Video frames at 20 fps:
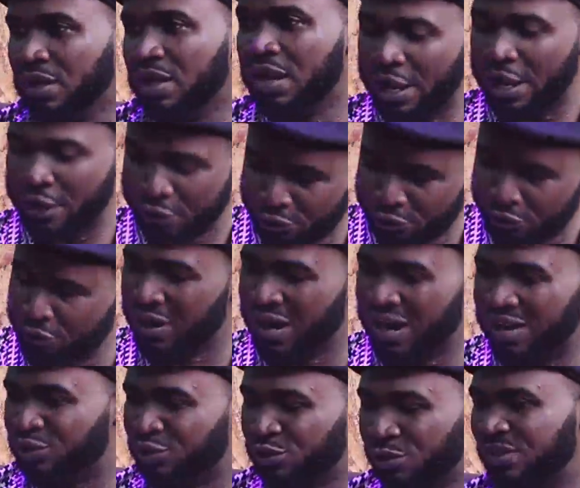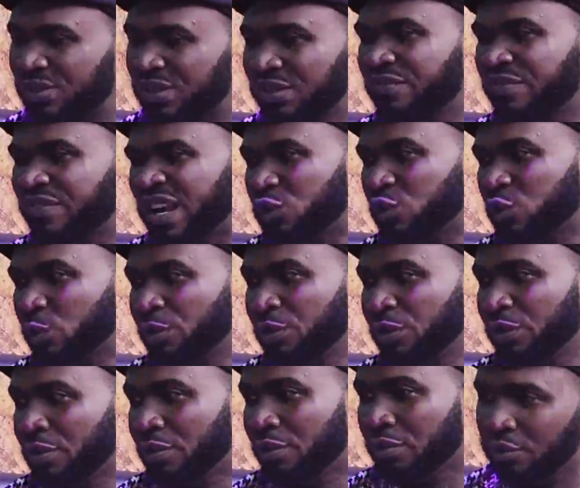and you know you have something far
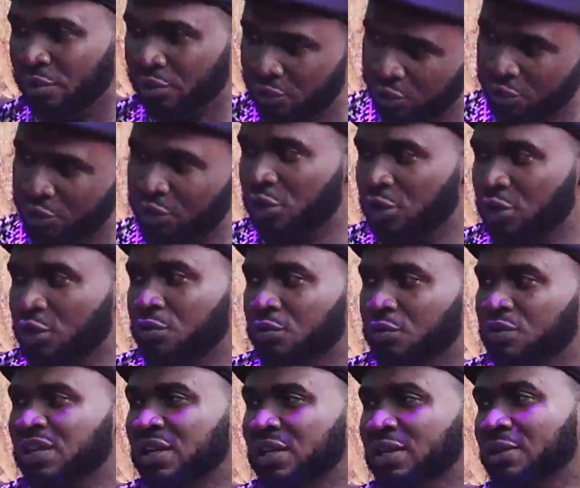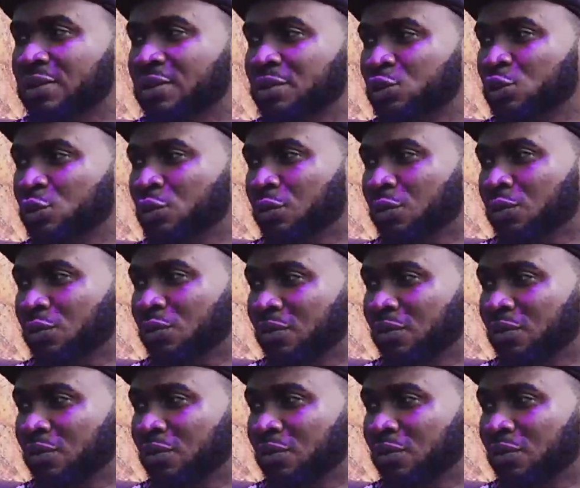superior, you say, let us go.